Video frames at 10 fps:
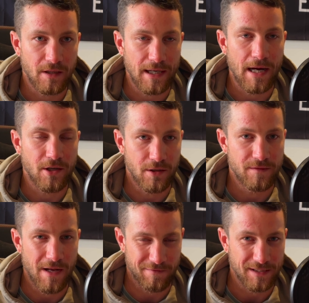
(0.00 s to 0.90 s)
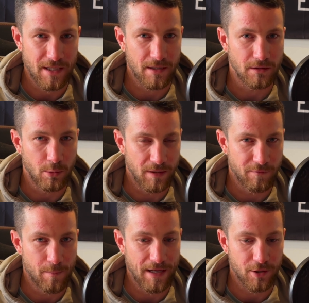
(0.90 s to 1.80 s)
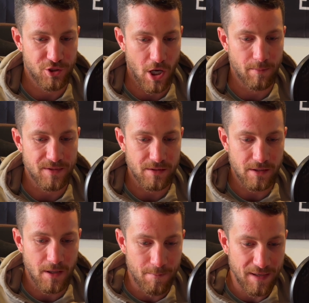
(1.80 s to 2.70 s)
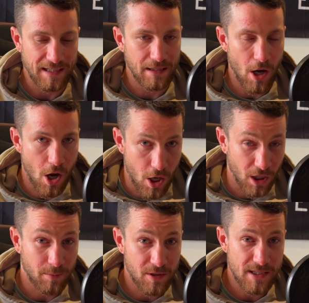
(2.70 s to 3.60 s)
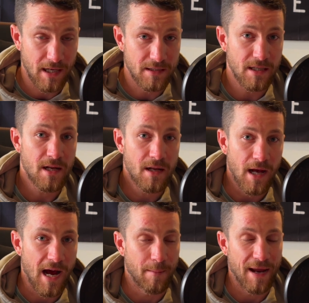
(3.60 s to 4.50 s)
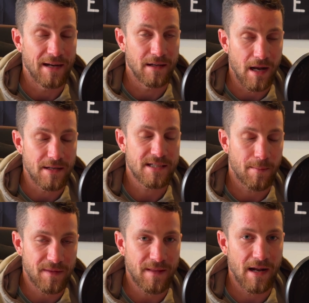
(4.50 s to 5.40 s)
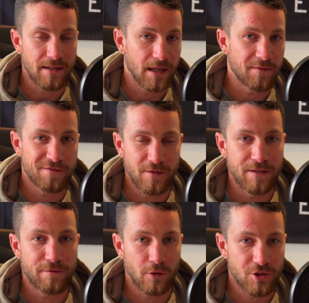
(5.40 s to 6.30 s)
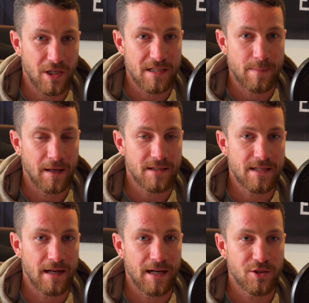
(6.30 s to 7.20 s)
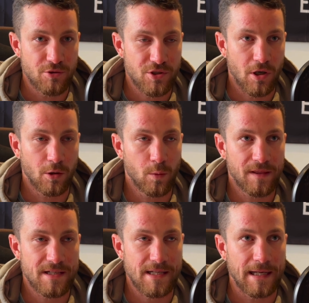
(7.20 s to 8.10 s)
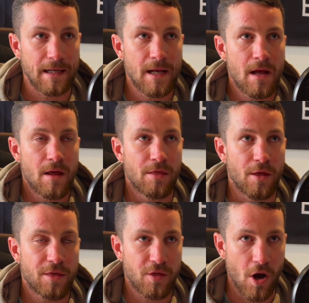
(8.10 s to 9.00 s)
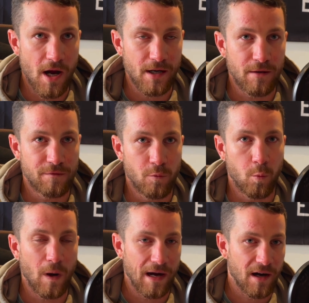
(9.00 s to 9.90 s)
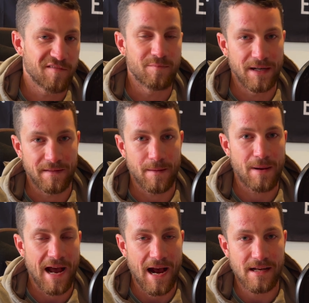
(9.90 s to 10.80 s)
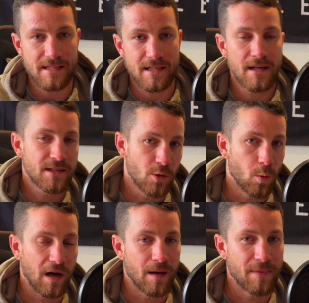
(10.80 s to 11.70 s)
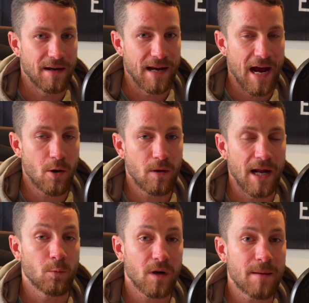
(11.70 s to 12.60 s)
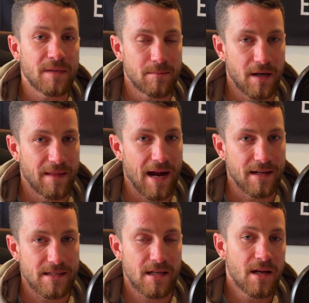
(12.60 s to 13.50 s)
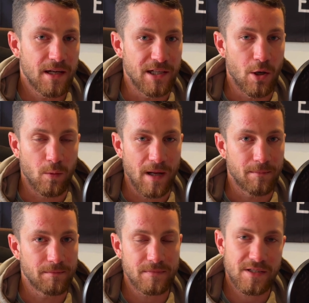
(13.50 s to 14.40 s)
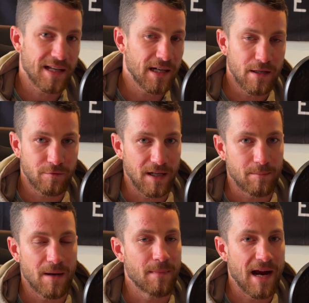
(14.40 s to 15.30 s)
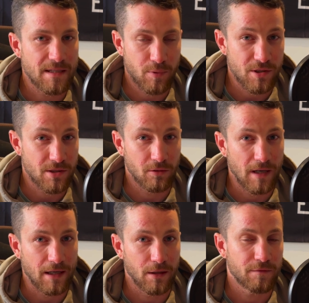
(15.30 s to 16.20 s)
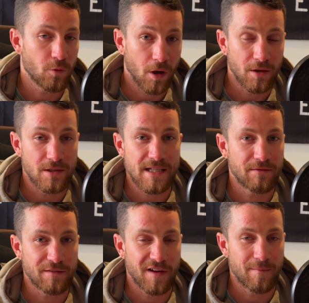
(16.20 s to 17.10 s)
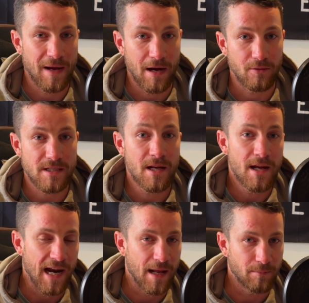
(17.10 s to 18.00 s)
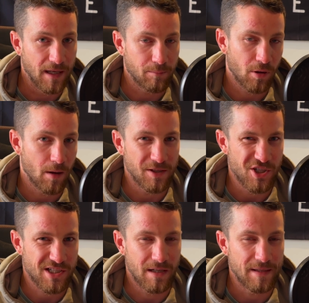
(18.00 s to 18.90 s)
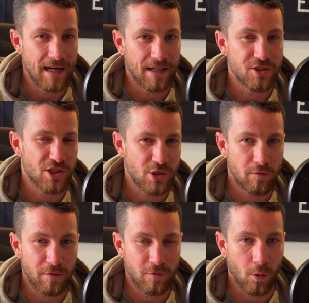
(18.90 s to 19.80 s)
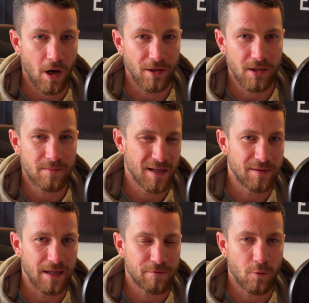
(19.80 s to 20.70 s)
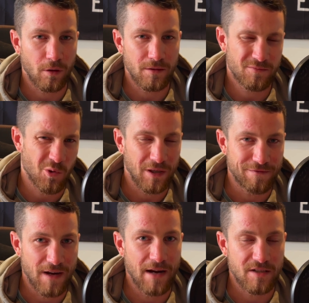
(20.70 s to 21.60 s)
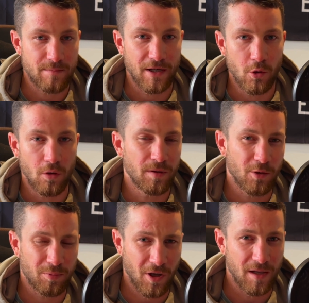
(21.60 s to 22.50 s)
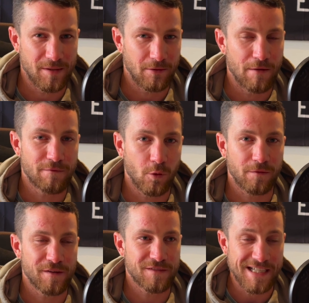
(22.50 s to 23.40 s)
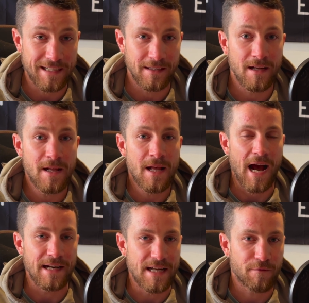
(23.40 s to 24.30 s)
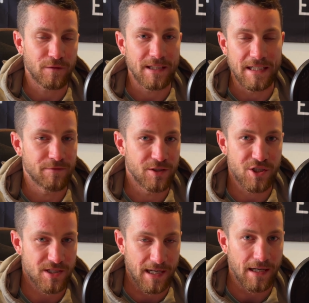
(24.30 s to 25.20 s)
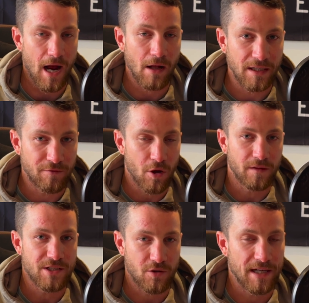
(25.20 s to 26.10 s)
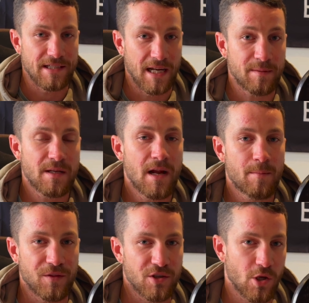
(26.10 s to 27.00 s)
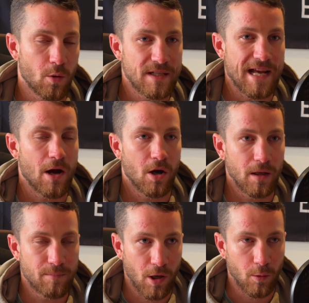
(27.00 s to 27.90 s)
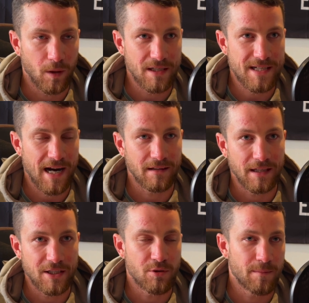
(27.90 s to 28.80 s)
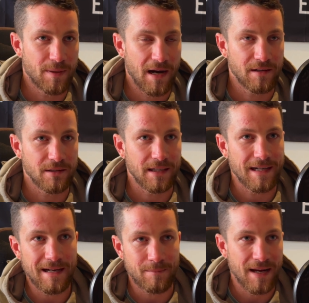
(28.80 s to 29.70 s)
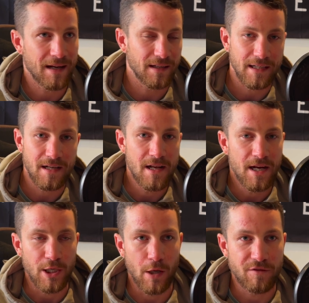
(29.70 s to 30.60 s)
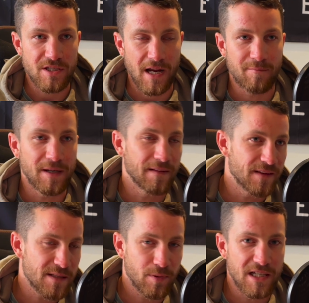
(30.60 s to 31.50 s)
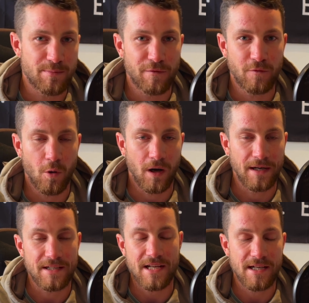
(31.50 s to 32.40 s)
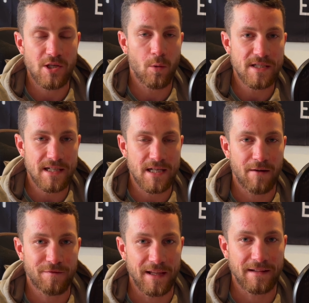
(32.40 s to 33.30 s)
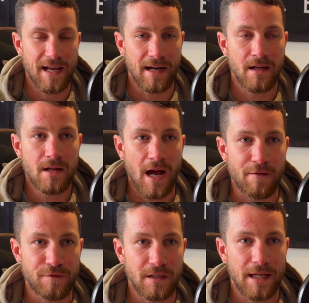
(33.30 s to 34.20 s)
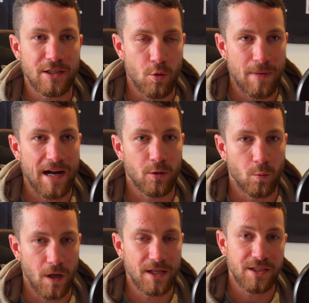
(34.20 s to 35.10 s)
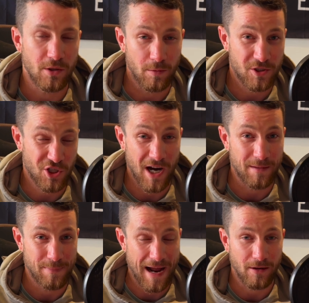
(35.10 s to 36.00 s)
like I could have definitely done a little bit of a better job committing 100%. And it's something that, like, in full transparency, that I do struggle with is like the thought of where I've been in the past to where I'm at now. And what I mean by that is, when I'm thinking of like my max personal record, 475 pounds, and I'm like probably just going to be getting just over 400, maybe like 425 is my goal, but it'll probably be around 415. I definitely even just like, I'll give all these great tips, but there's always that hard part where it's kind of like you compare and you're like, oh man, like, I've been in this place before. And it's always a tough thing that I feel like no matter what, you'll kind of